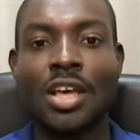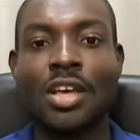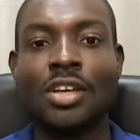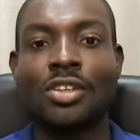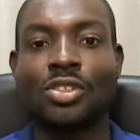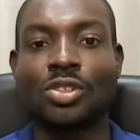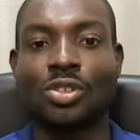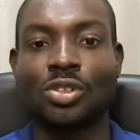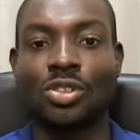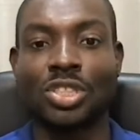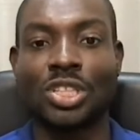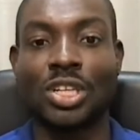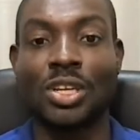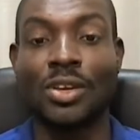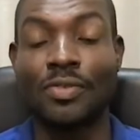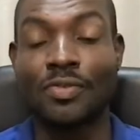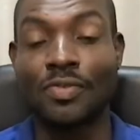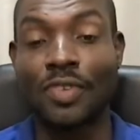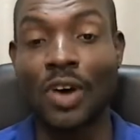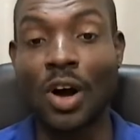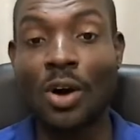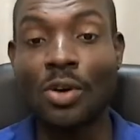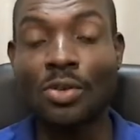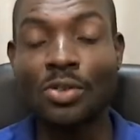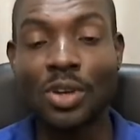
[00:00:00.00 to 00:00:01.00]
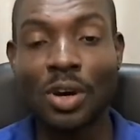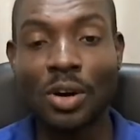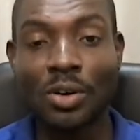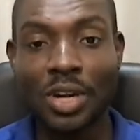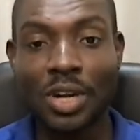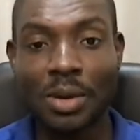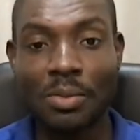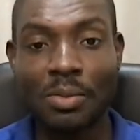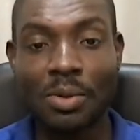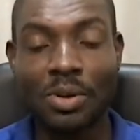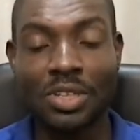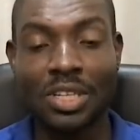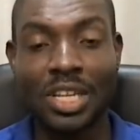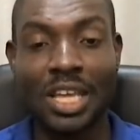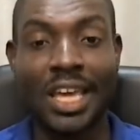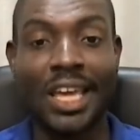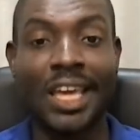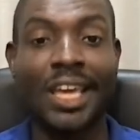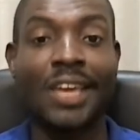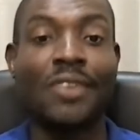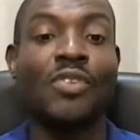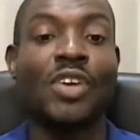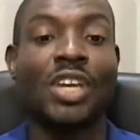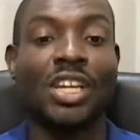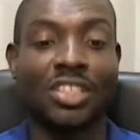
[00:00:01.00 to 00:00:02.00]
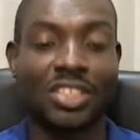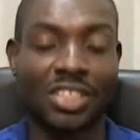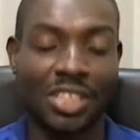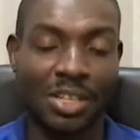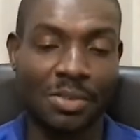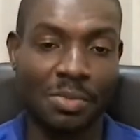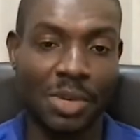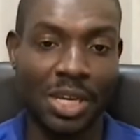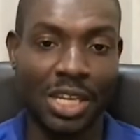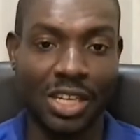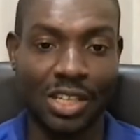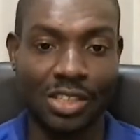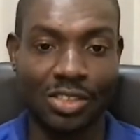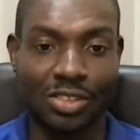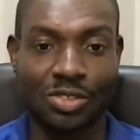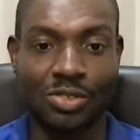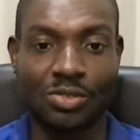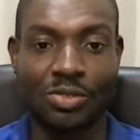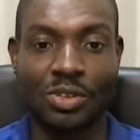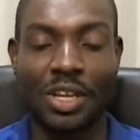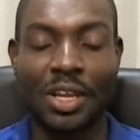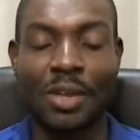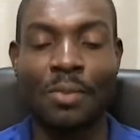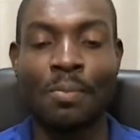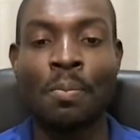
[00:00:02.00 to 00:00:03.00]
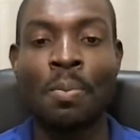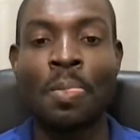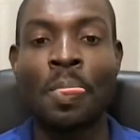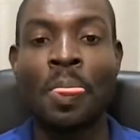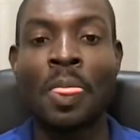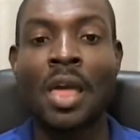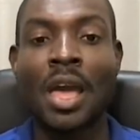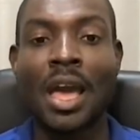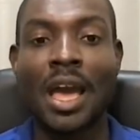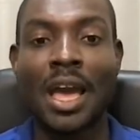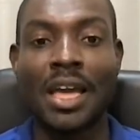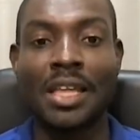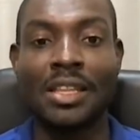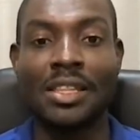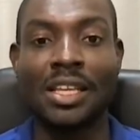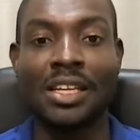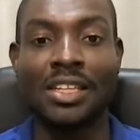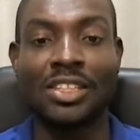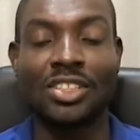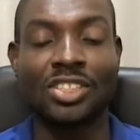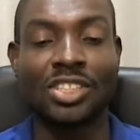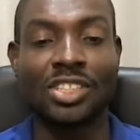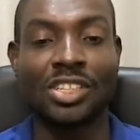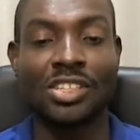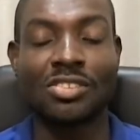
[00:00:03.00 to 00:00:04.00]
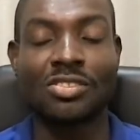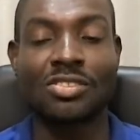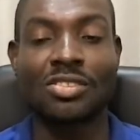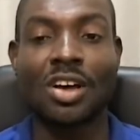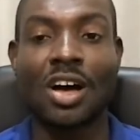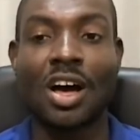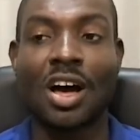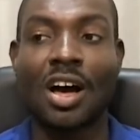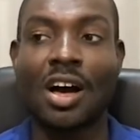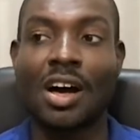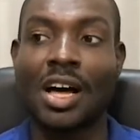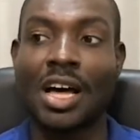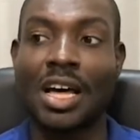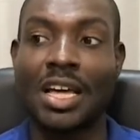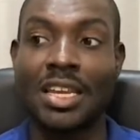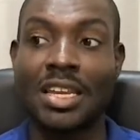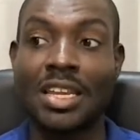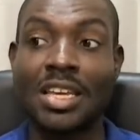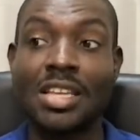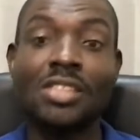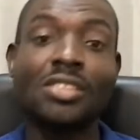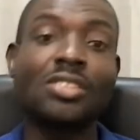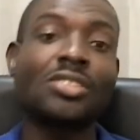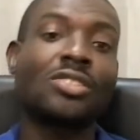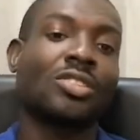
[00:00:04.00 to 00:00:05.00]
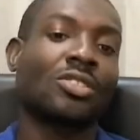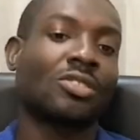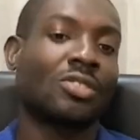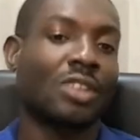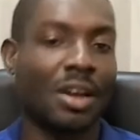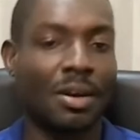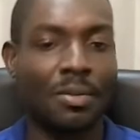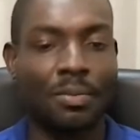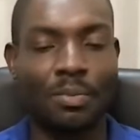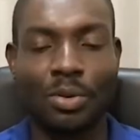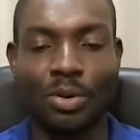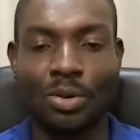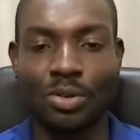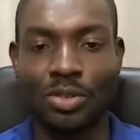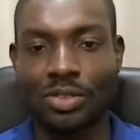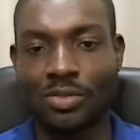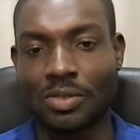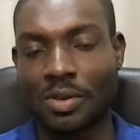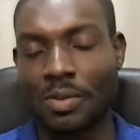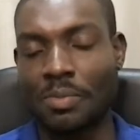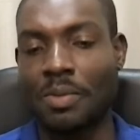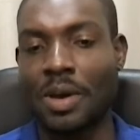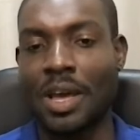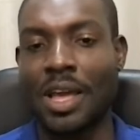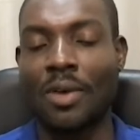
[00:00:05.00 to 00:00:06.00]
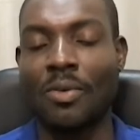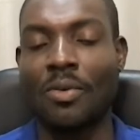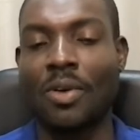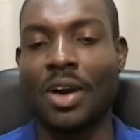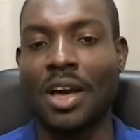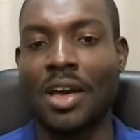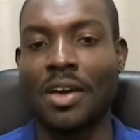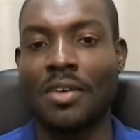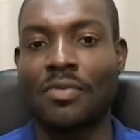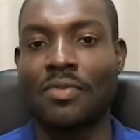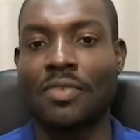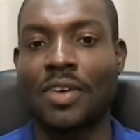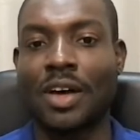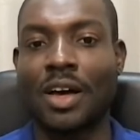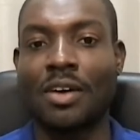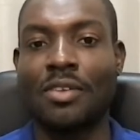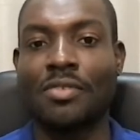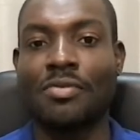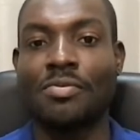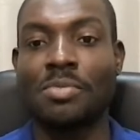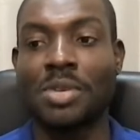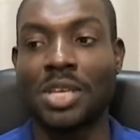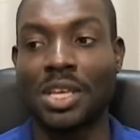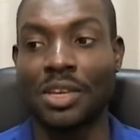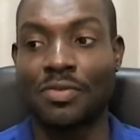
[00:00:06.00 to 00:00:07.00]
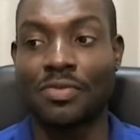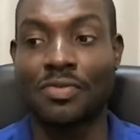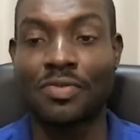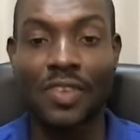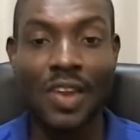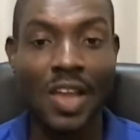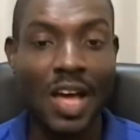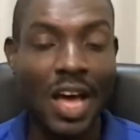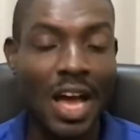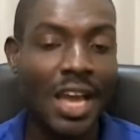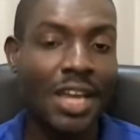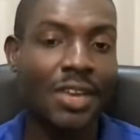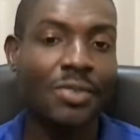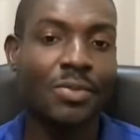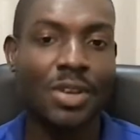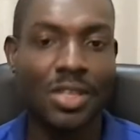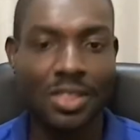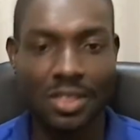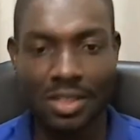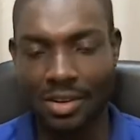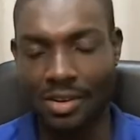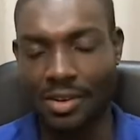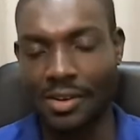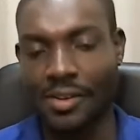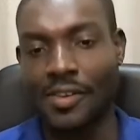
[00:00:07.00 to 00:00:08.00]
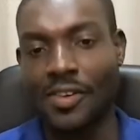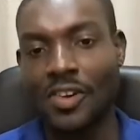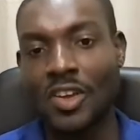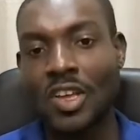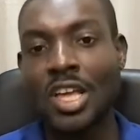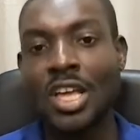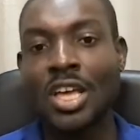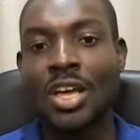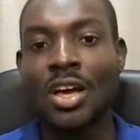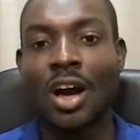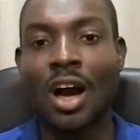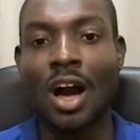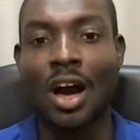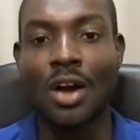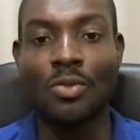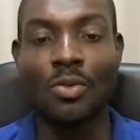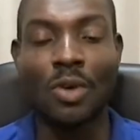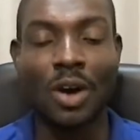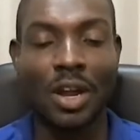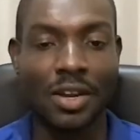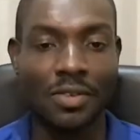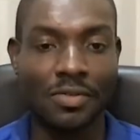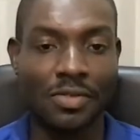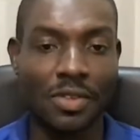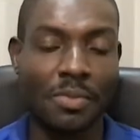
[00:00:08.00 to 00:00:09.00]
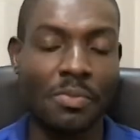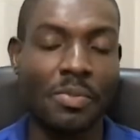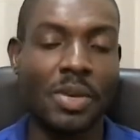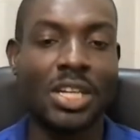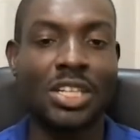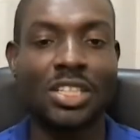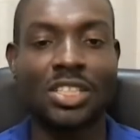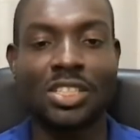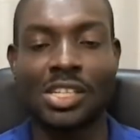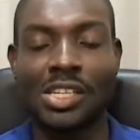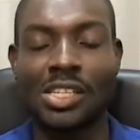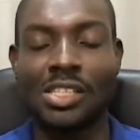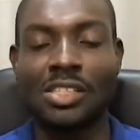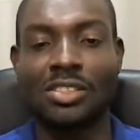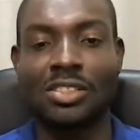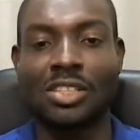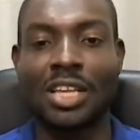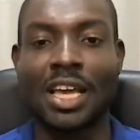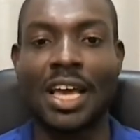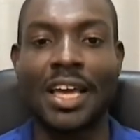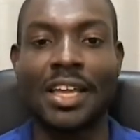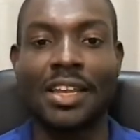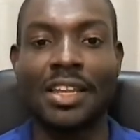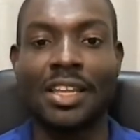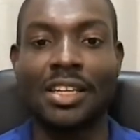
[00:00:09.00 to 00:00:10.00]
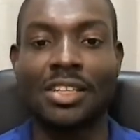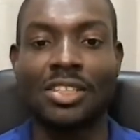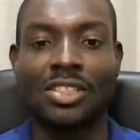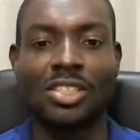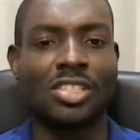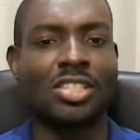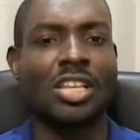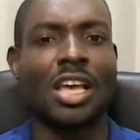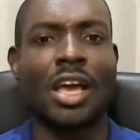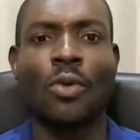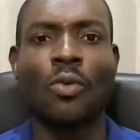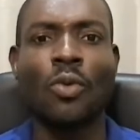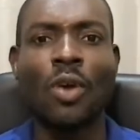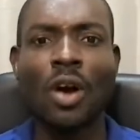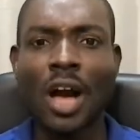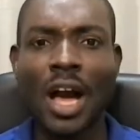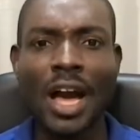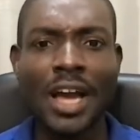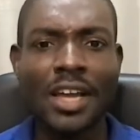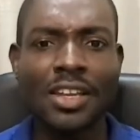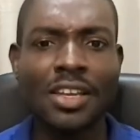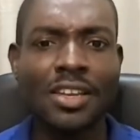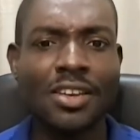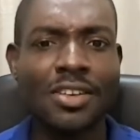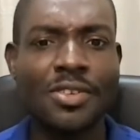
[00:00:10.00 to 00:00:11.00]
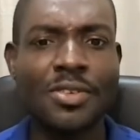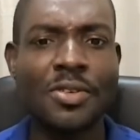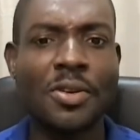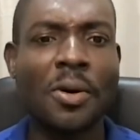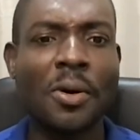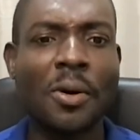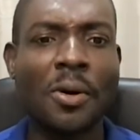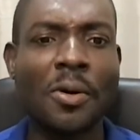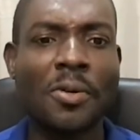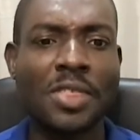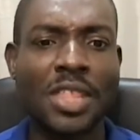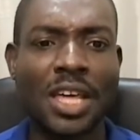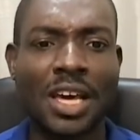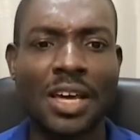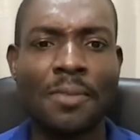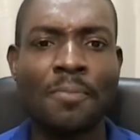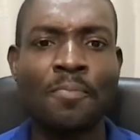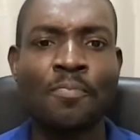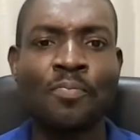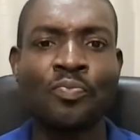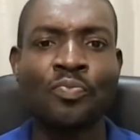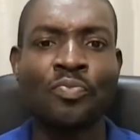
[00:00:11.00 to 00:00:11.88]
So she found out about the aviation ministry, and then she saw an Instagram post from my wife of me flying with her on one of the missions. And then she's like, well, I didn't know that